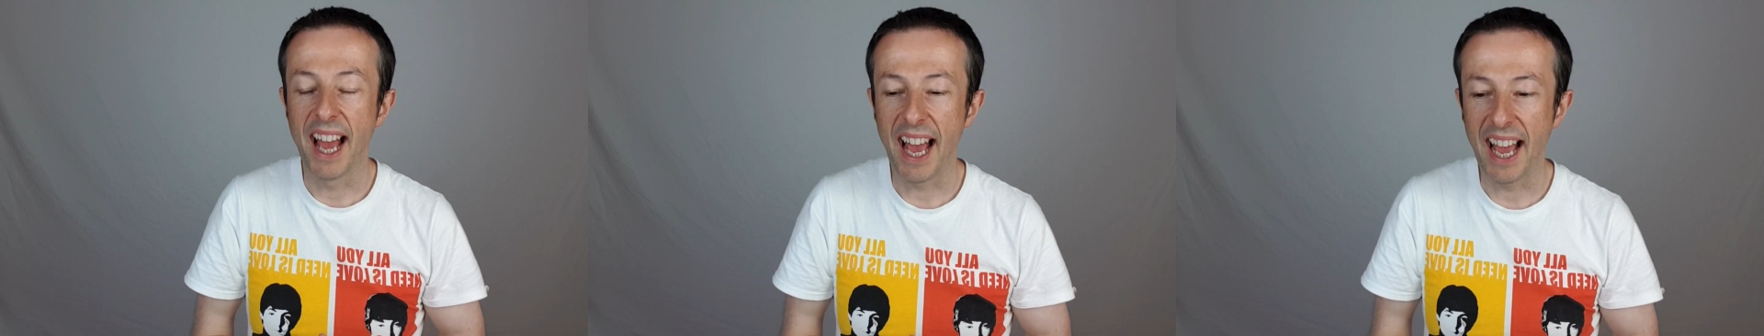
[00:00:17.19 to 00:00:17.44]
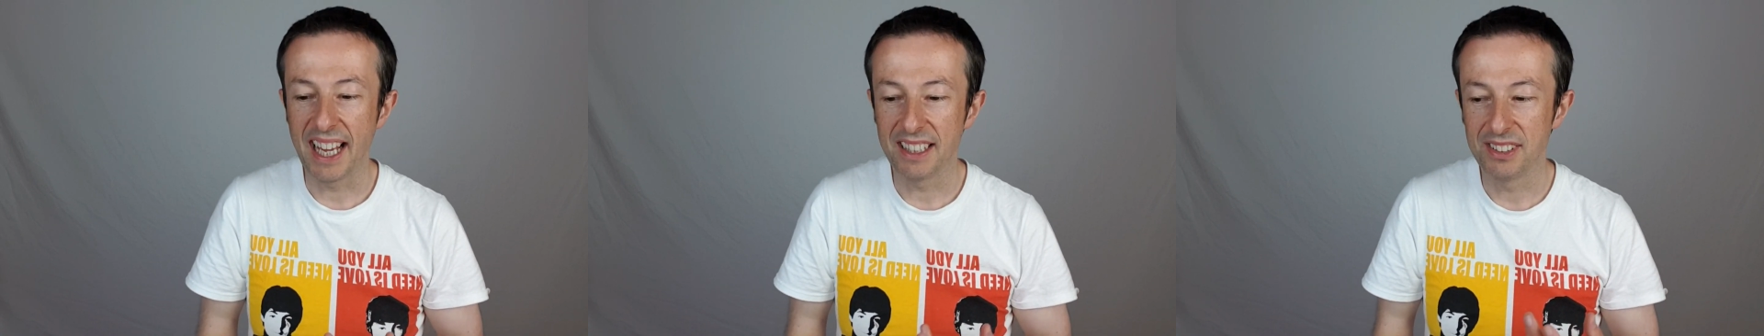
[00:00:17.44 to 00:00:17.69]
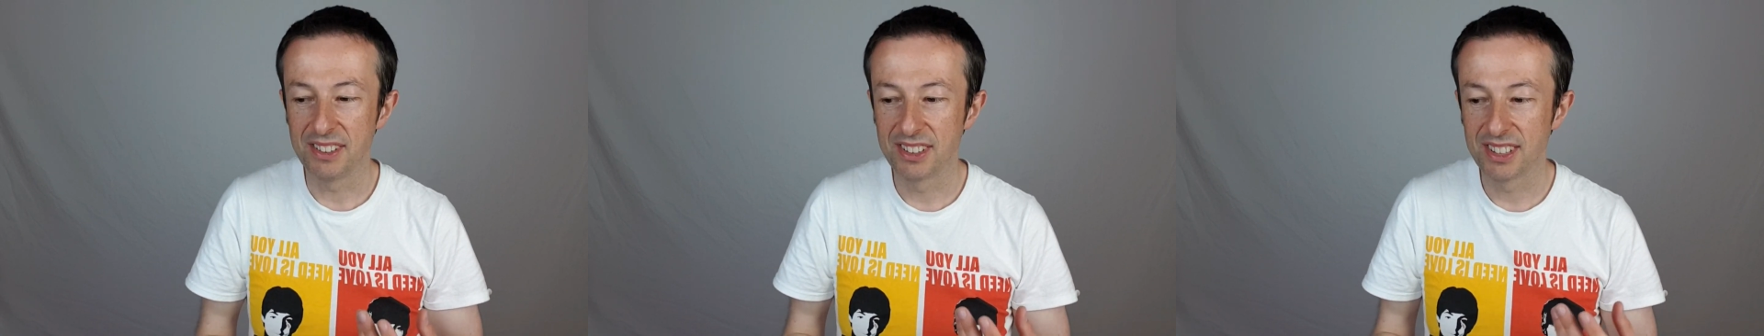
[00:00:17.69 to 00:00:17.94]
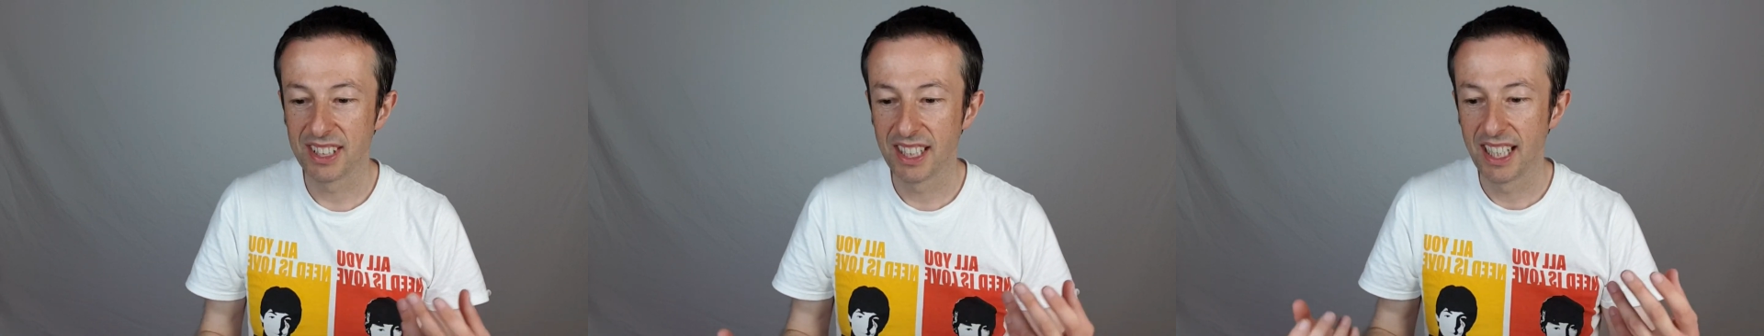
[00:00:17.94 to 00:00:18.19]
And
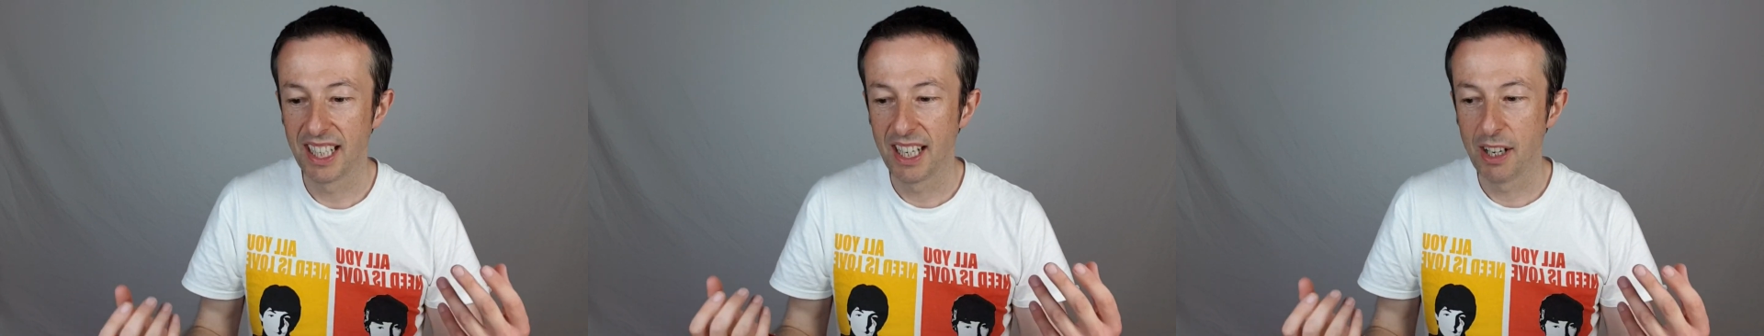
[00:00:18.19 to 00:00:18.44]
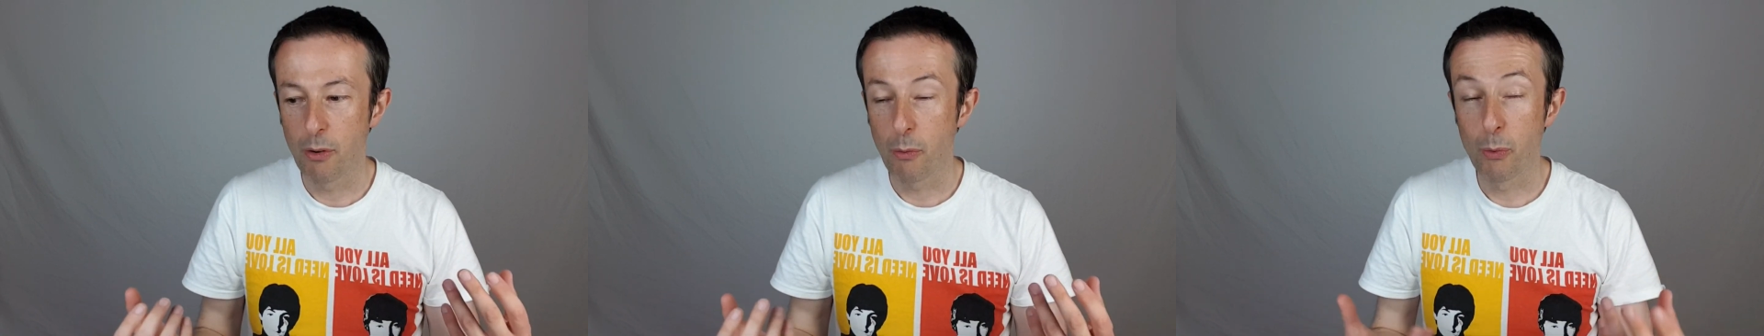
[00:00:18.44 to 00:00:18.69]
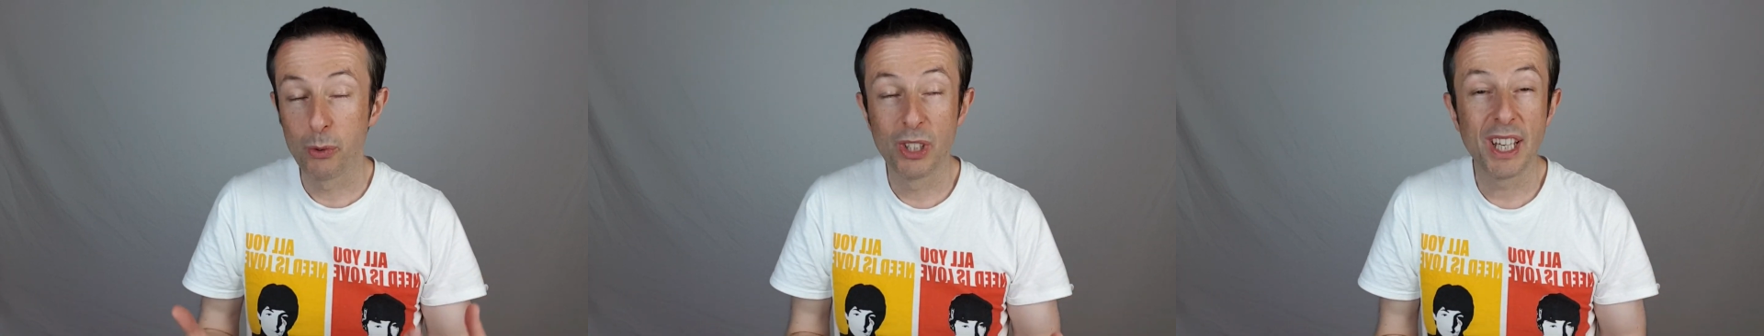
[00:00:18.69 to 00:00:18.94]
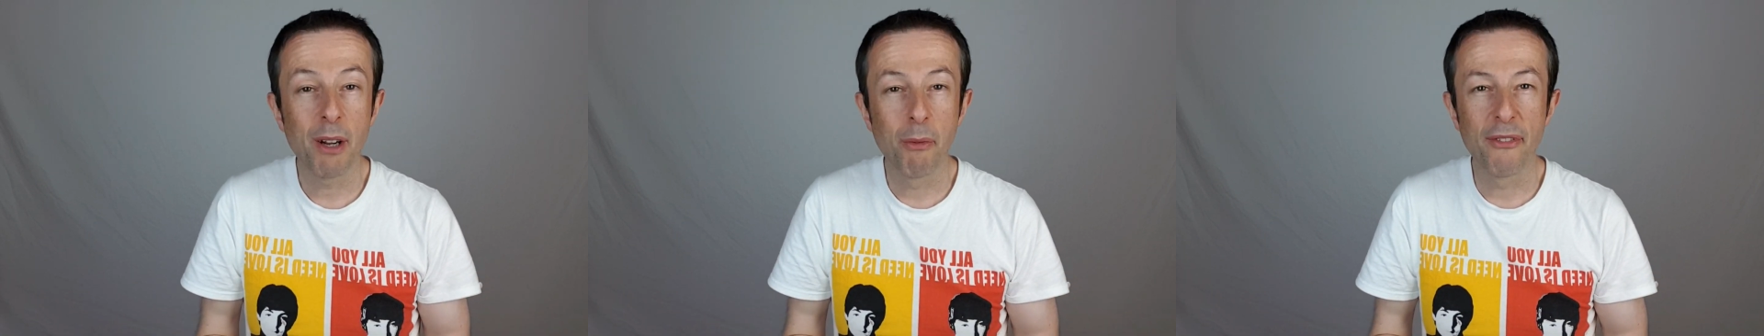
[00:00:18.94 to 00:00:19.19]

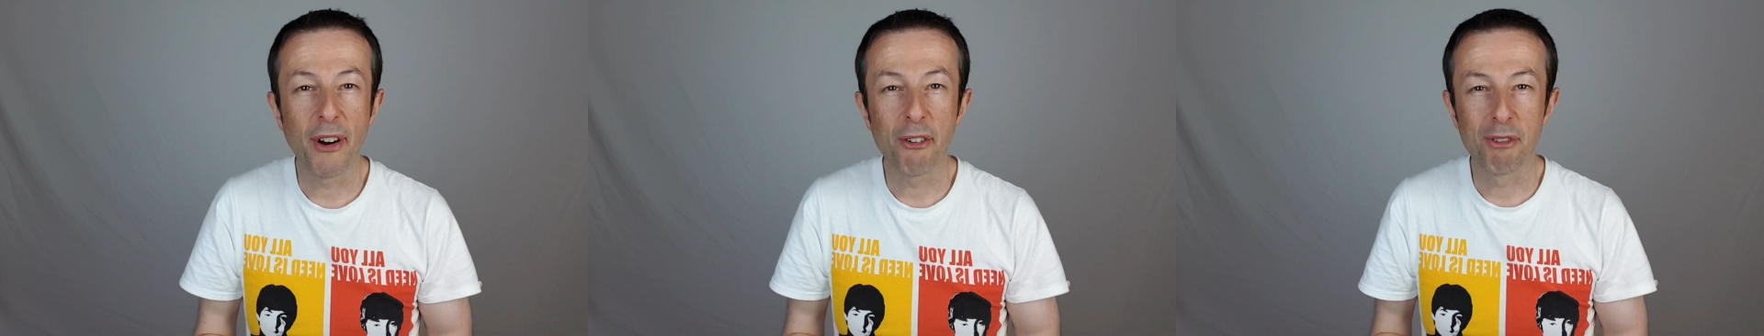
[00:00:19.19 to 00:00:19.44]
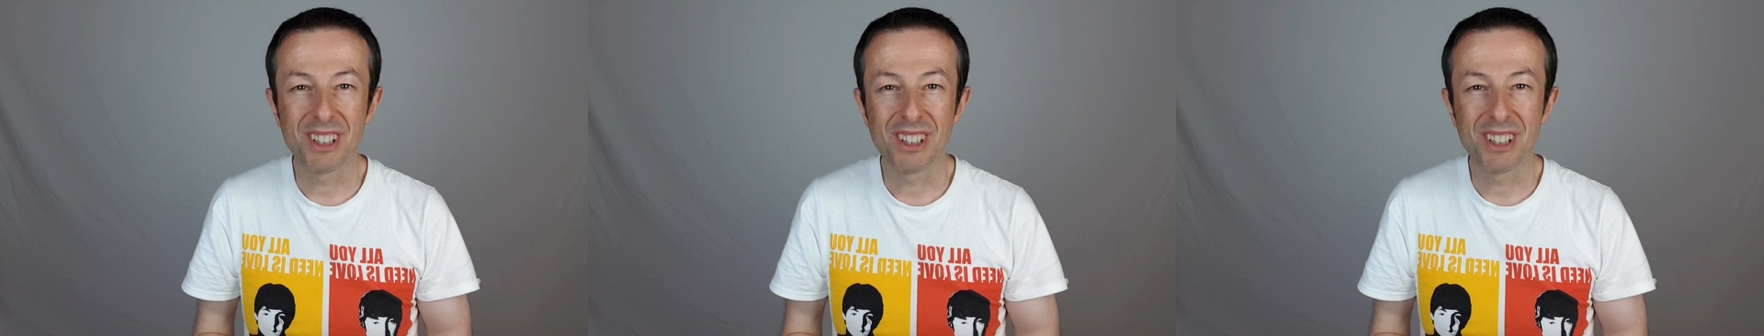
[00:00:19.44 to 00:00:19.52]
today we're very